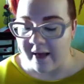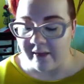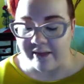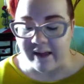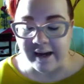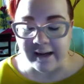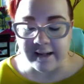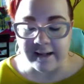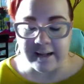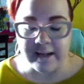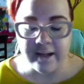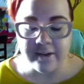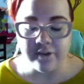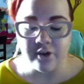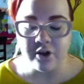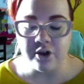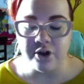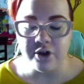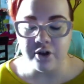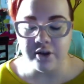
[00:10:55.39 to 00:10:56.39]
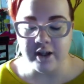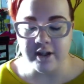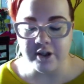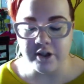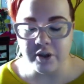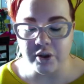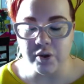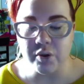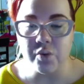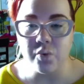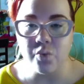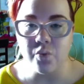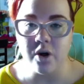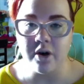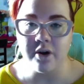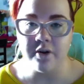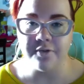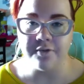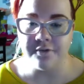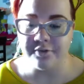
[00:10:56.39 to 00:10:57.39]
then either you can do
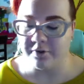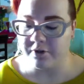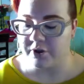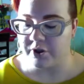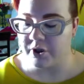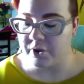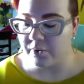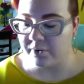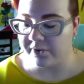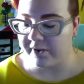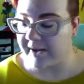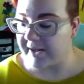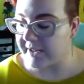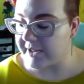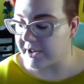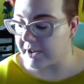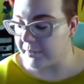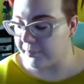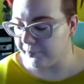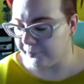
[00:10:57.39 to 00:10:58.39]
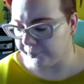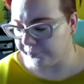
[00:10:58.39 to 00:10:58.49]
one of two things.